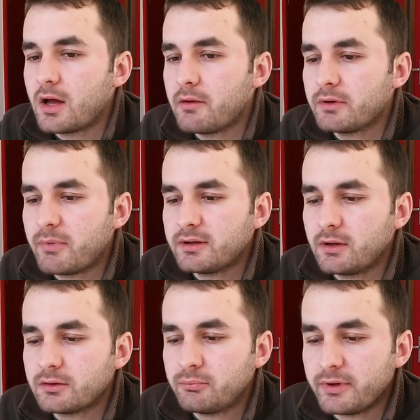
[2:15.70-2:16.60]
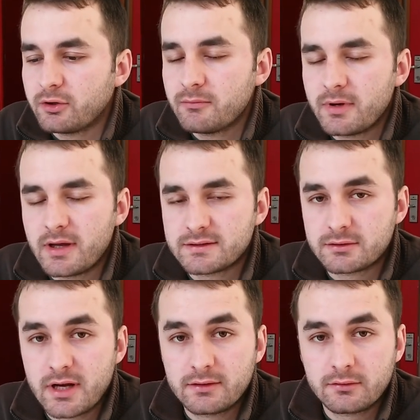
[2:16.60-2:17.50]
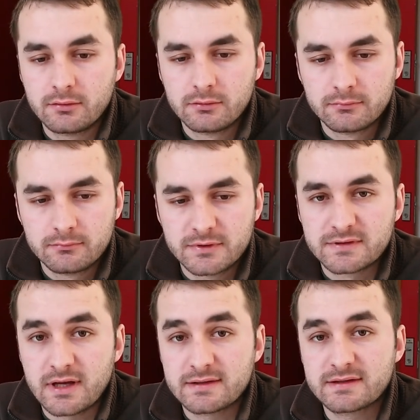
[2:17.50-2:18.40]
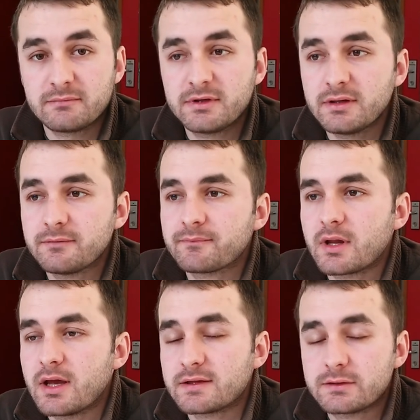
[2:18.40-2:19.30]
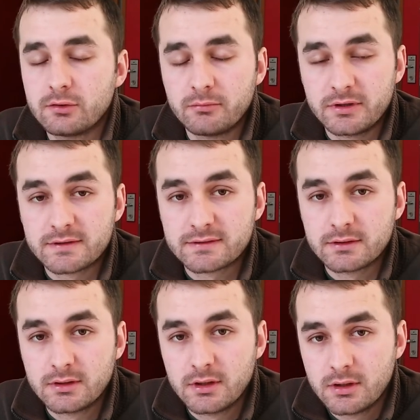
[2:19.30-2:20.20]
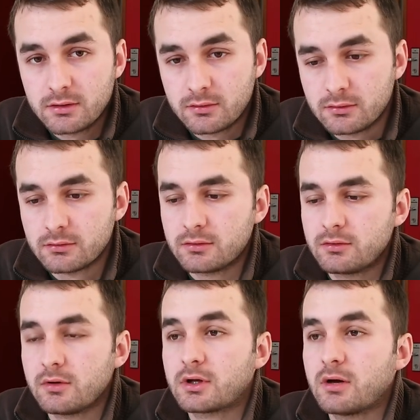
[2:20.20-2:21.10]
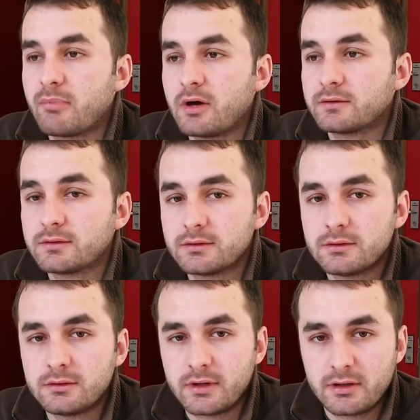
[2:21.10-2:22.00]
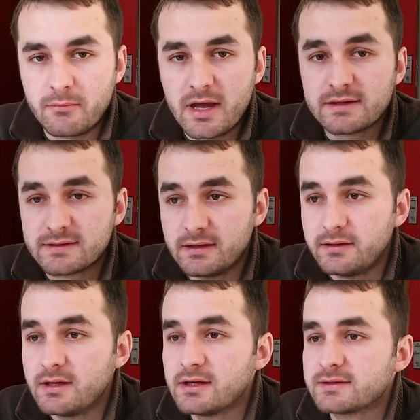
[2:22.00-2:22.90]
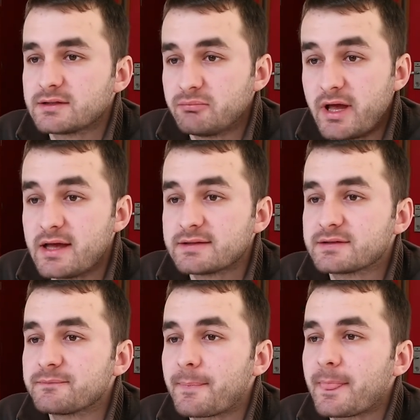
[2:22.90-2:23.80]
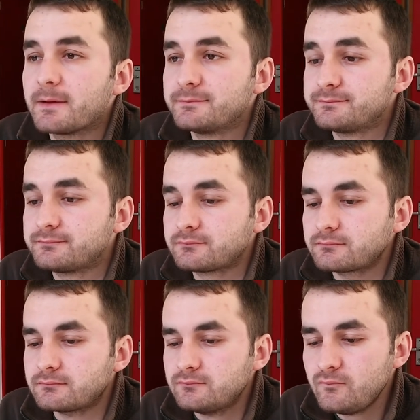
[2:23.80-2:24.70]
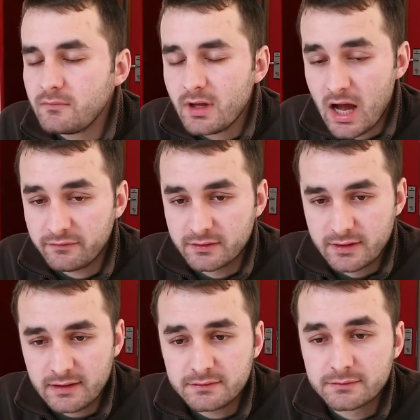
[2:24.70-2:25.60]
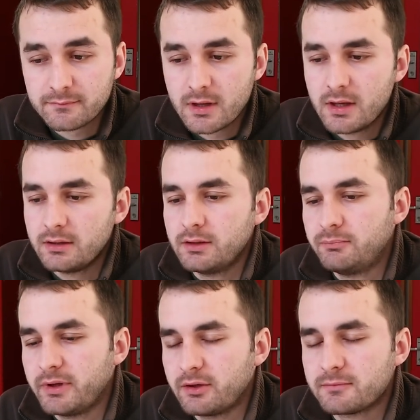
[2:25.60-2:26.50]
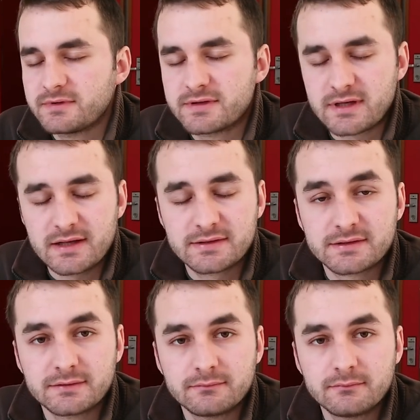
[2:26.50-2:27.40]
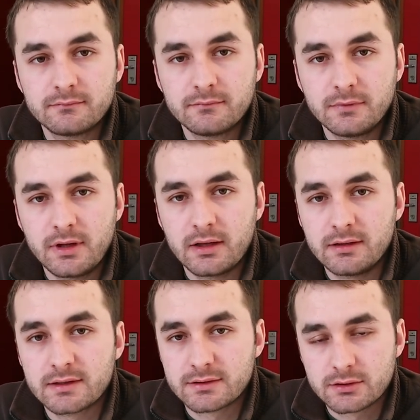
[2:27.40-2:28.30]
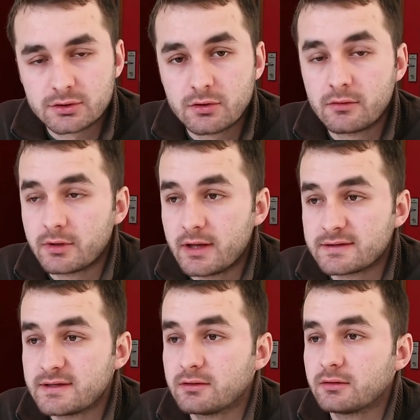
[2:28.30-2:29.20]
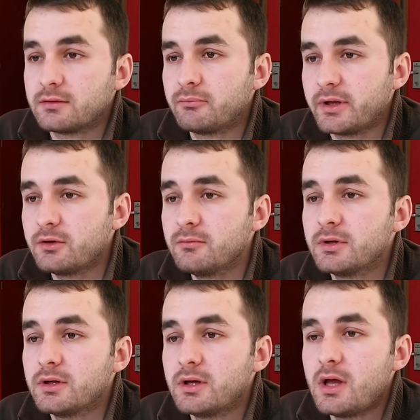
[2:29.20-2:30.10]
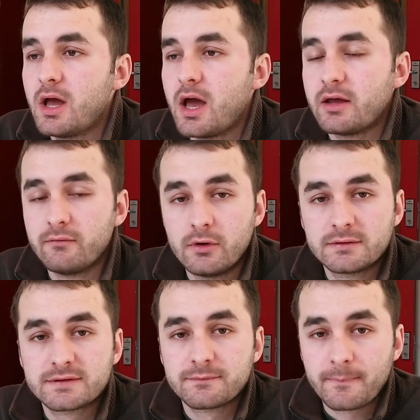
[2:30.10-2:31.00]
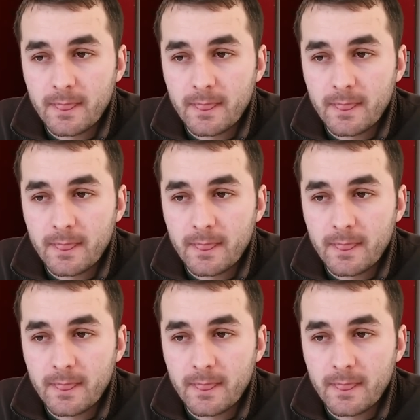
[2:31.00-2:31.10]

Everybody on the plenum has a right to discuss something, has 2 minutes to talk about their demands, ideas, plans. After that, the plenum discusses the ideas shown and said out in plenum and votes.